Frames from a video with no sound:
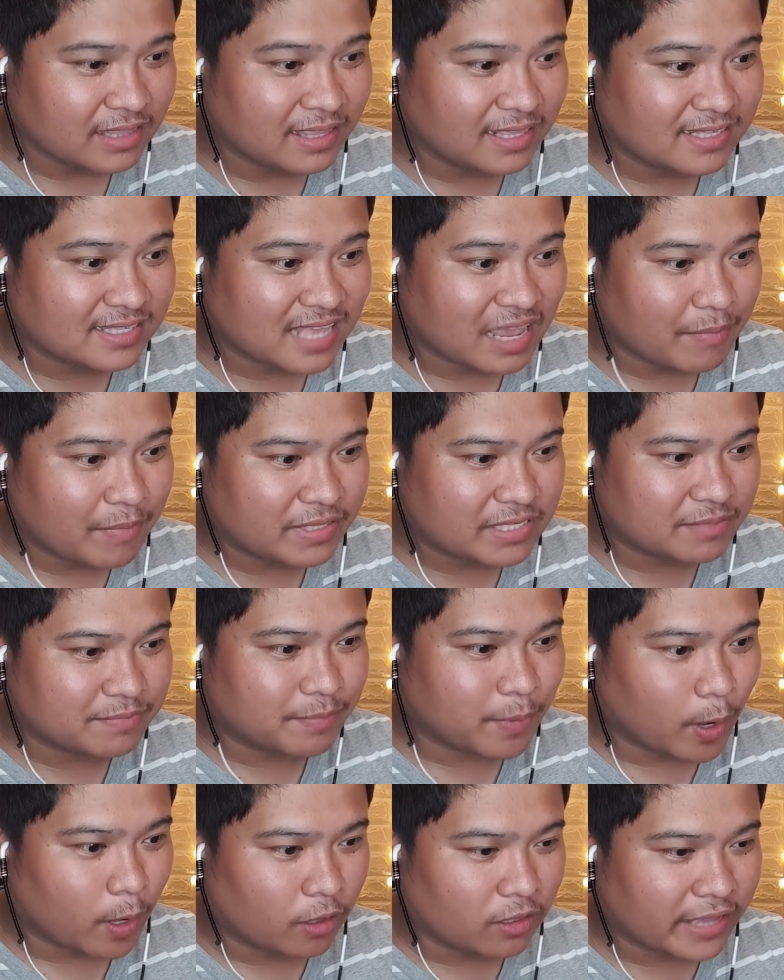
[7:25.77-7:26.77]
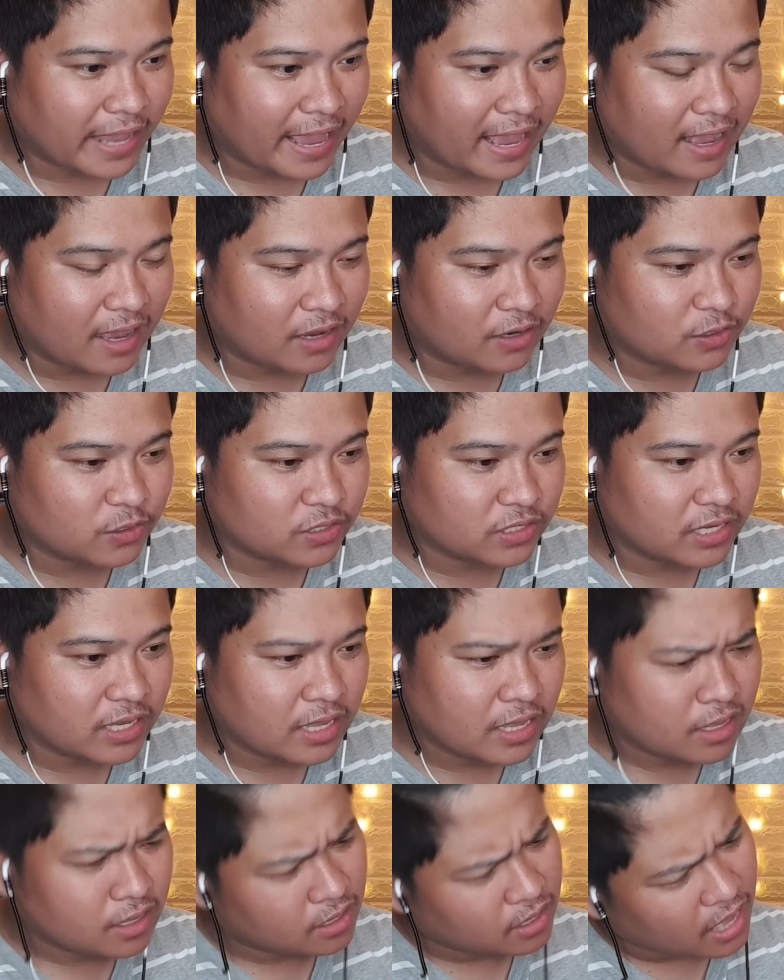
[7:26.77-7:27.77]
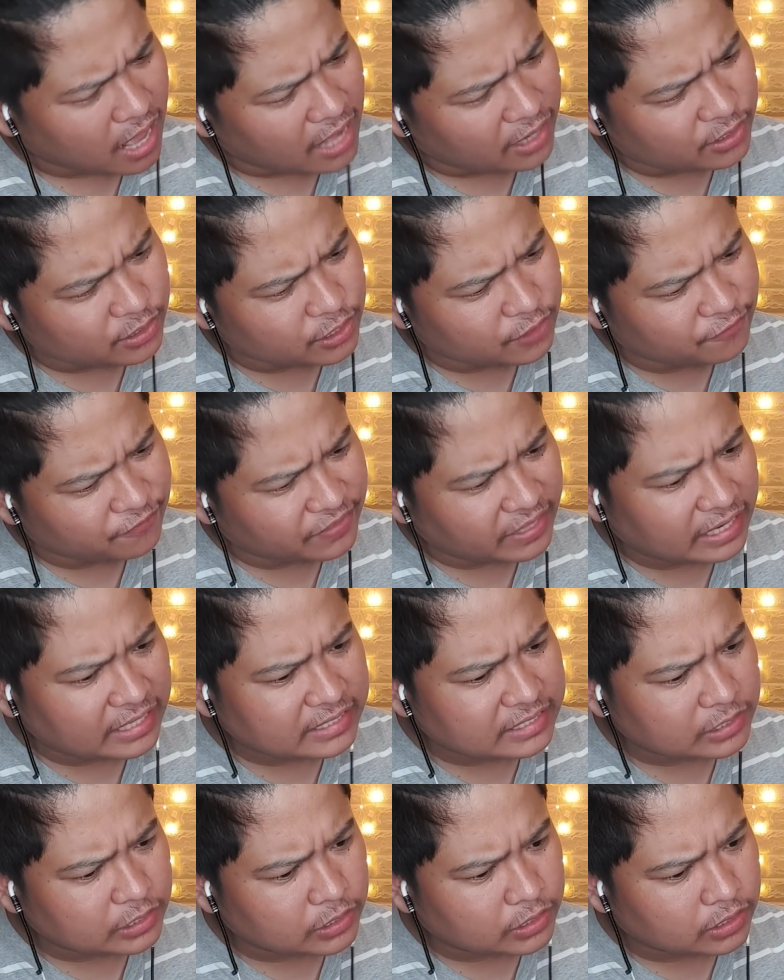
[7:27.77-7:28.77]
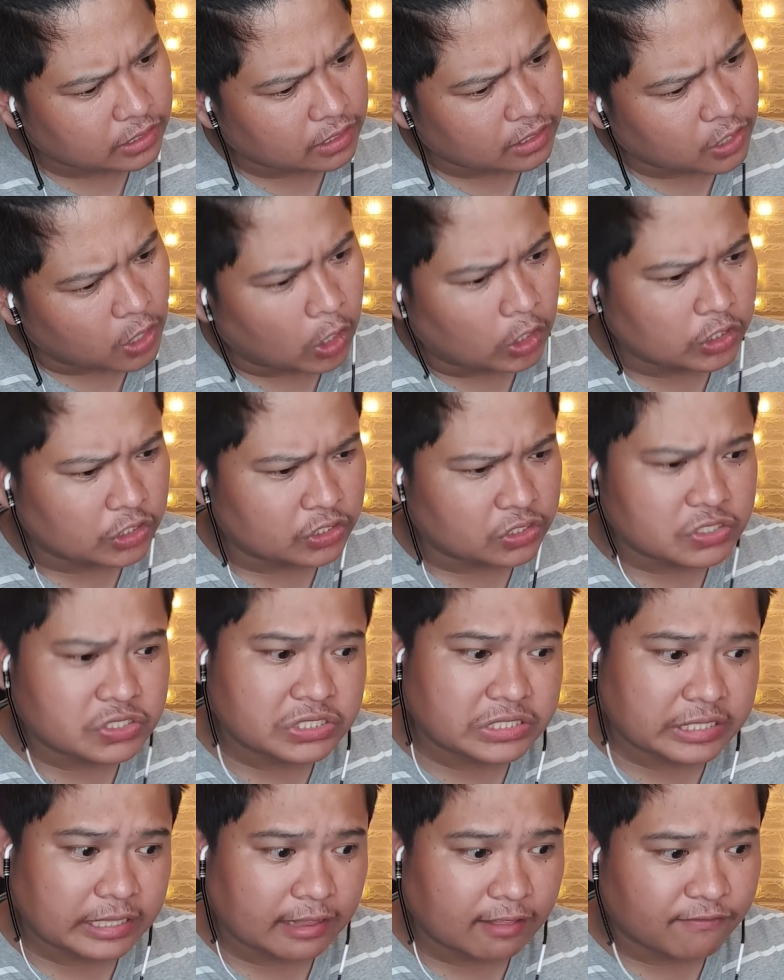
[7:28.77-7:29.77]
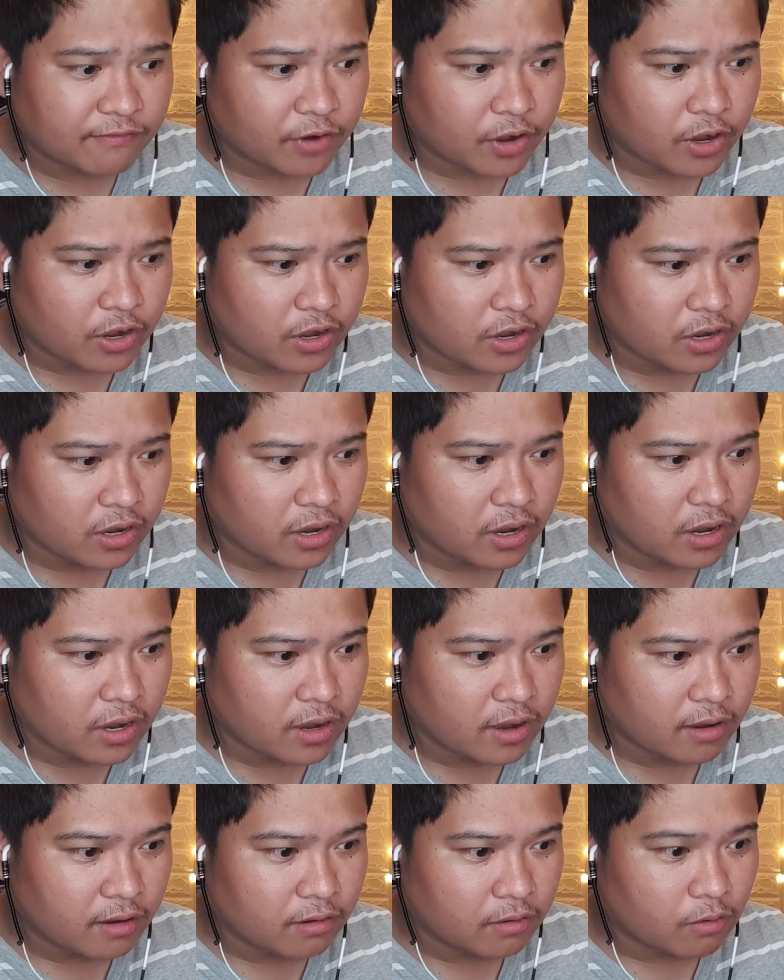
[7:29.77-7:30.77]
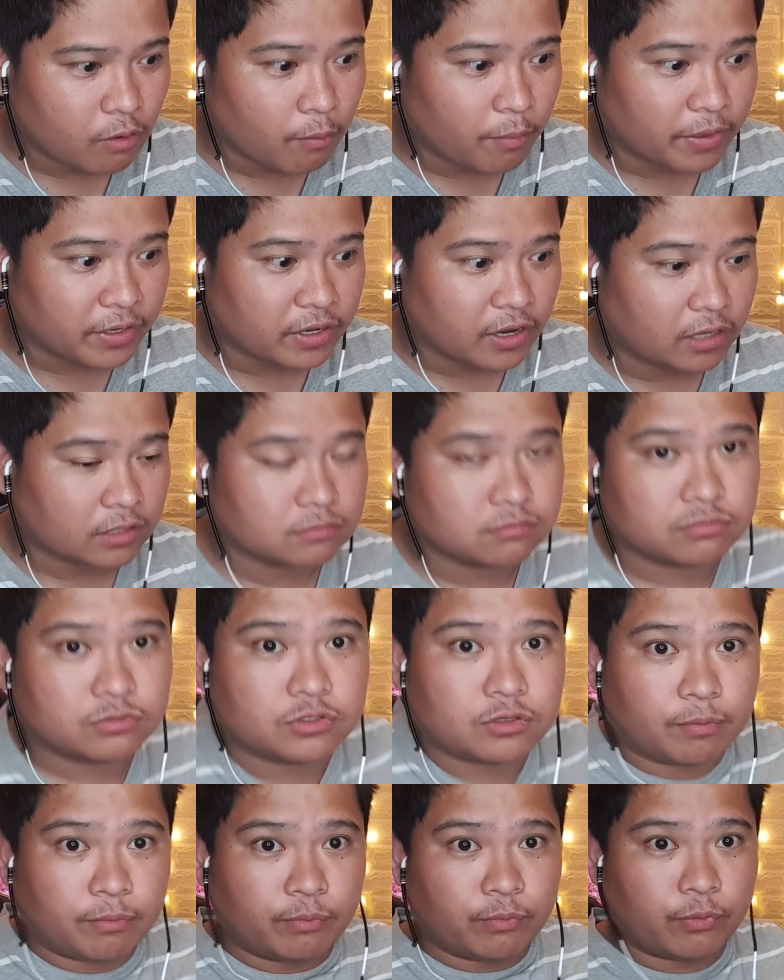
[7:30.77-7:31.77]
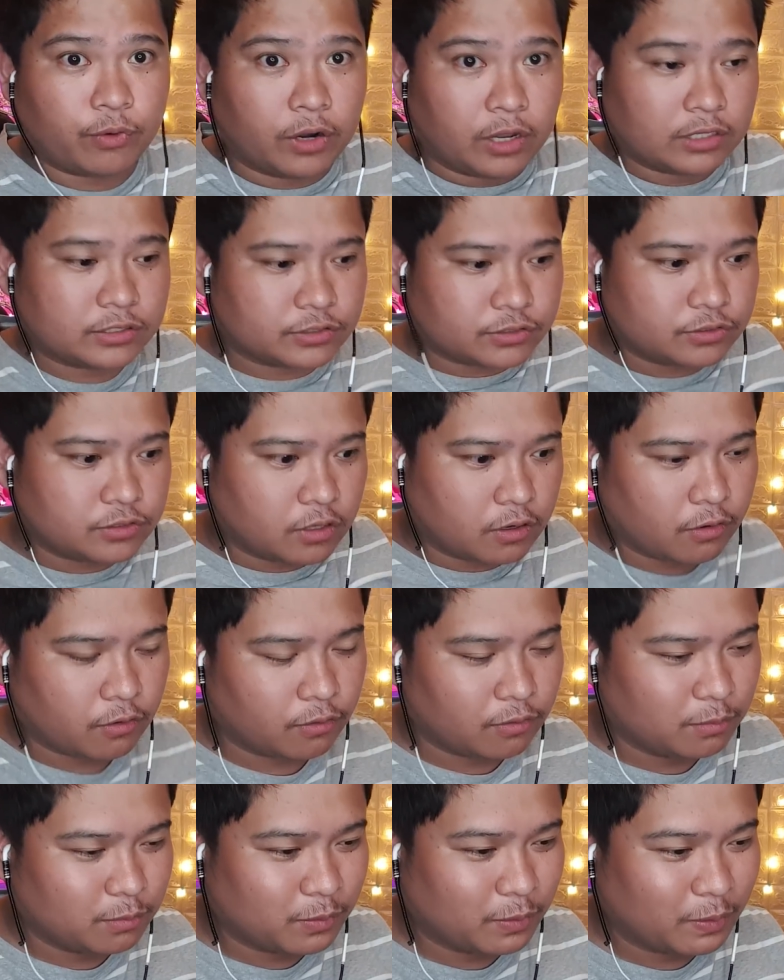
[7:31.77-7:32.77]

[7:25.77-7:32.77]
This time it's a ball gown. I don't know if that is a color silver. Oh my god, the breast though.